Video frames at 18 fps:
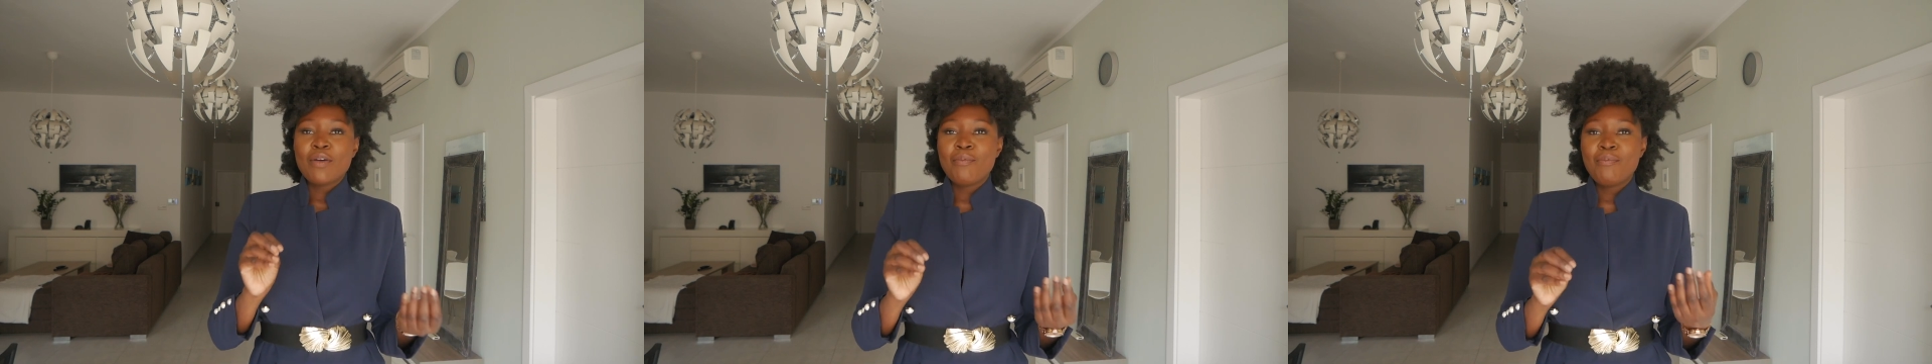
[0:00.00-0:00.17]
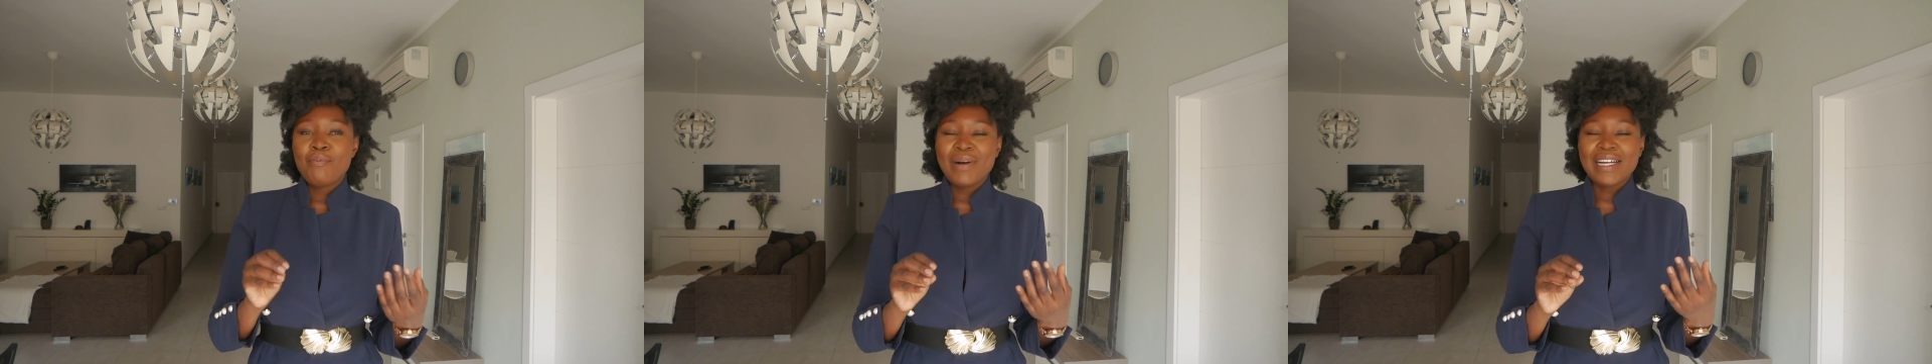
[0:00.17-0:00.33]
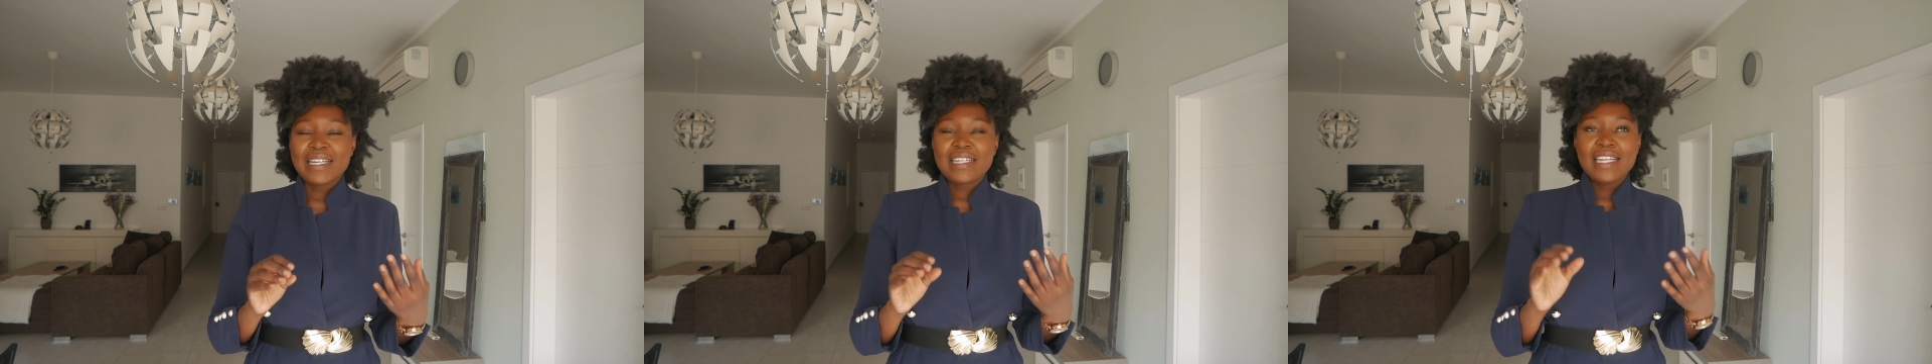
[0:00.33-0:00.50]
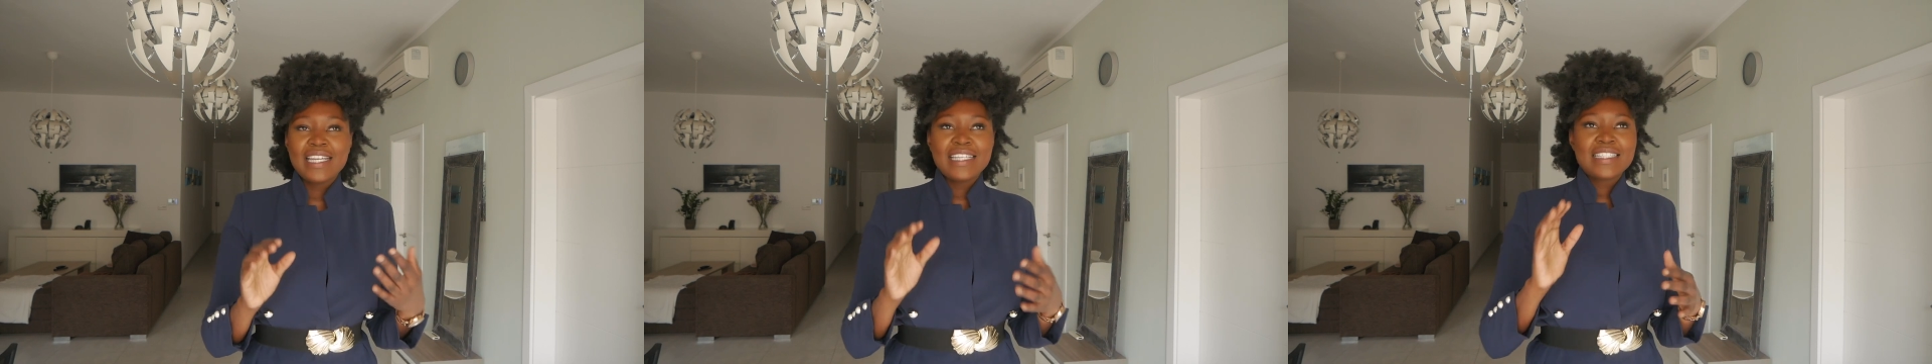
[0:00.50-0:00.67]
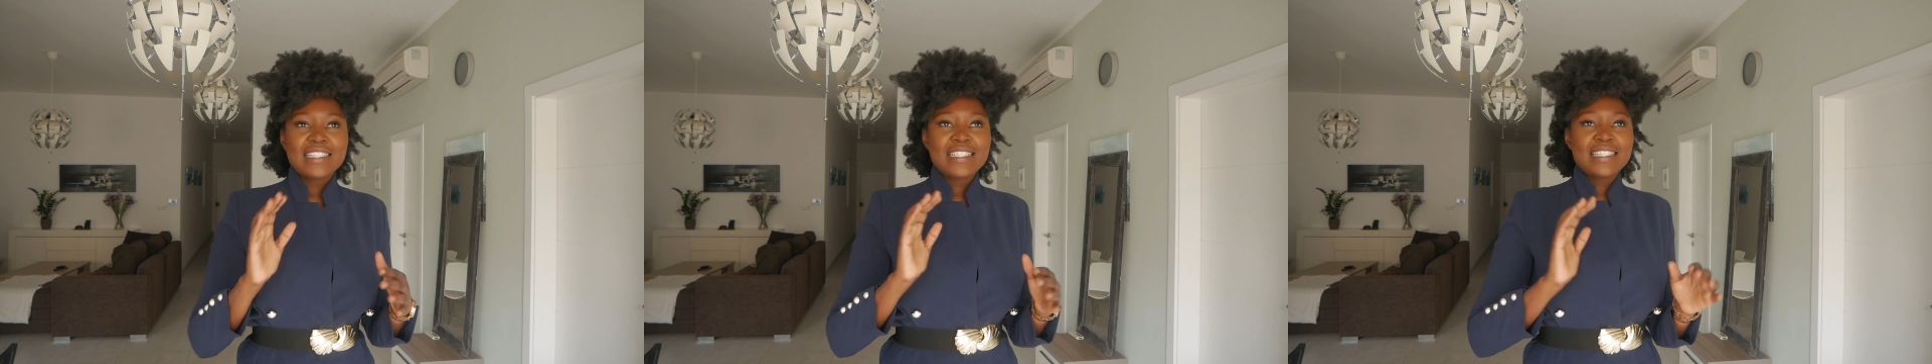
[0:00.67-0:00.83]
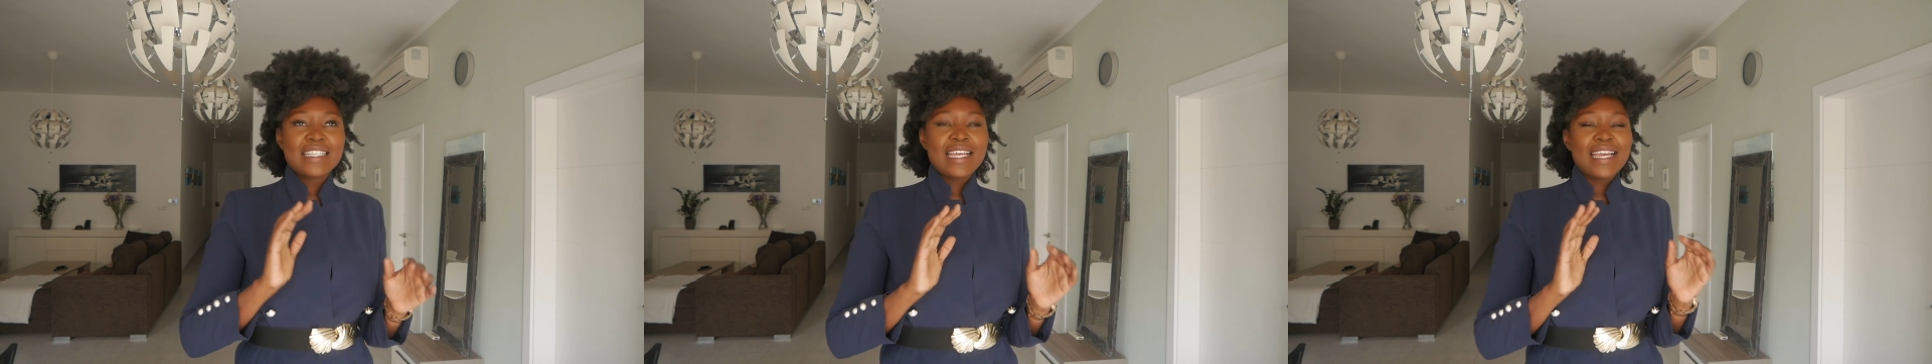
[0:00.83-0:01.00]
but
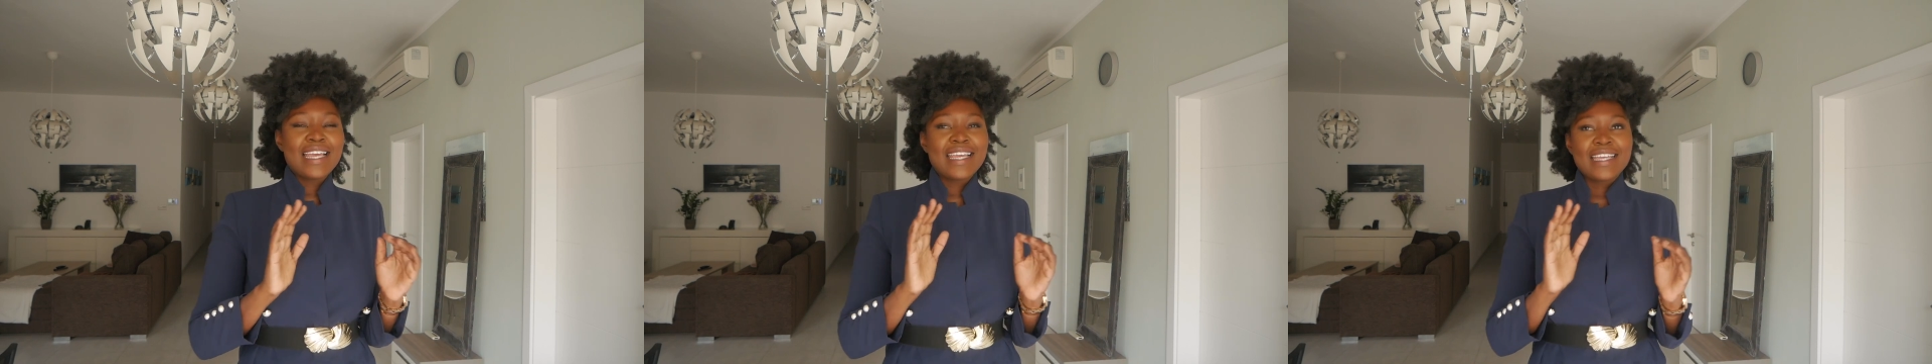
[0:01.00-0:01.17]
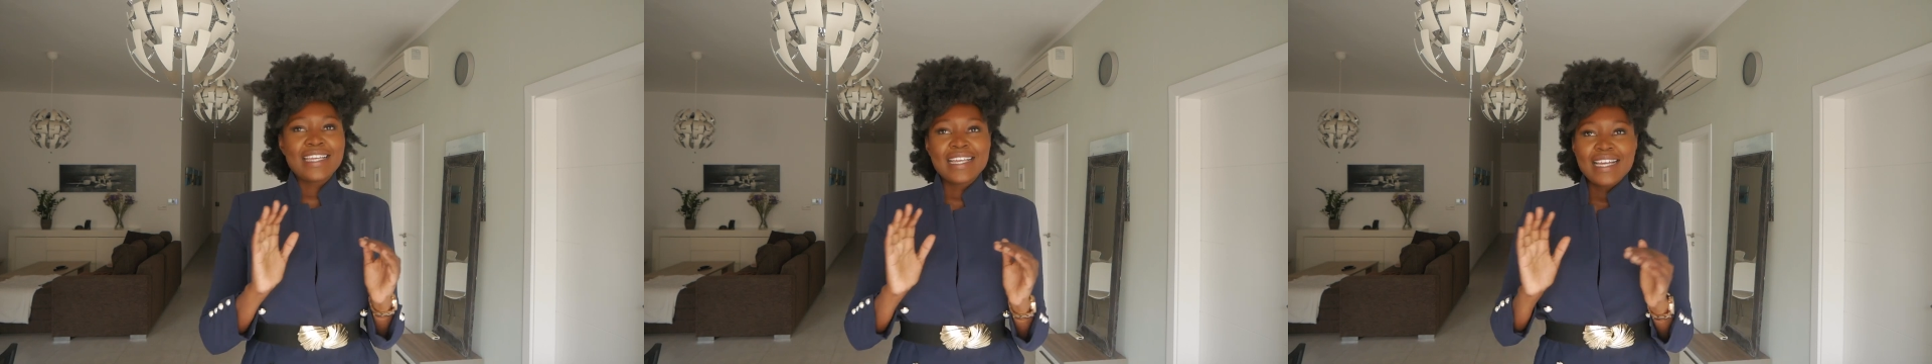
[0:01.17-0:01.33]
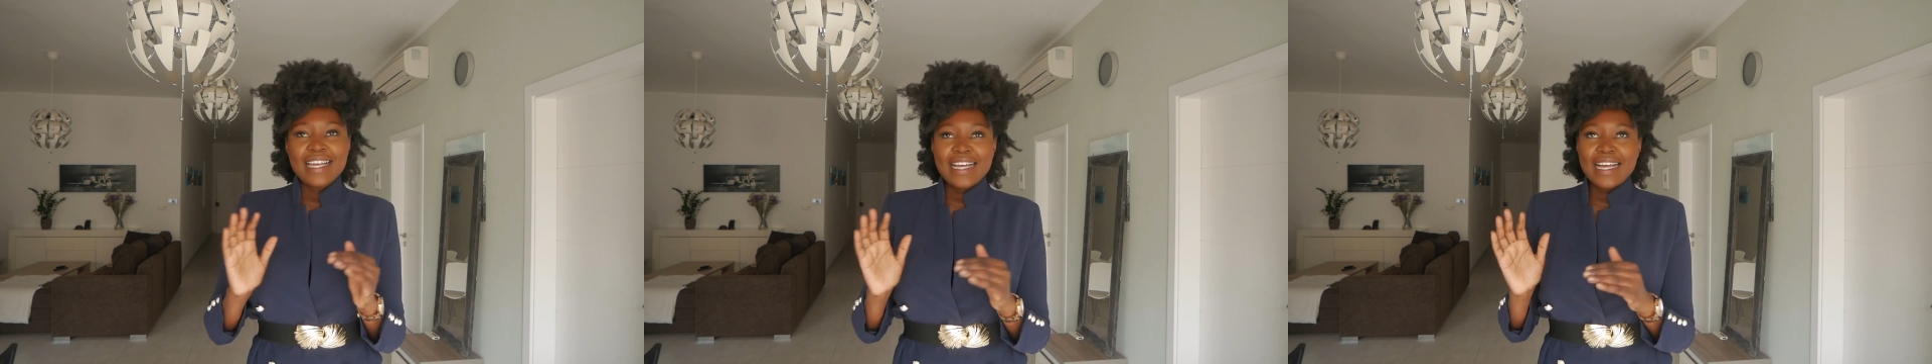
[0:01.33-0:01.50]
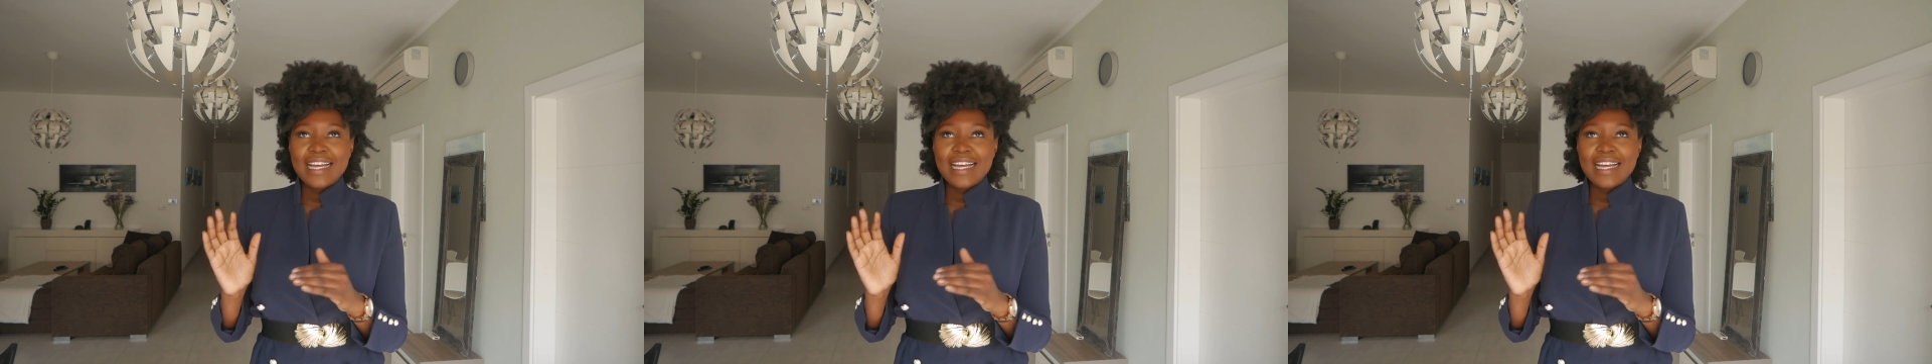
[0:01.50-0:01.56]
let's say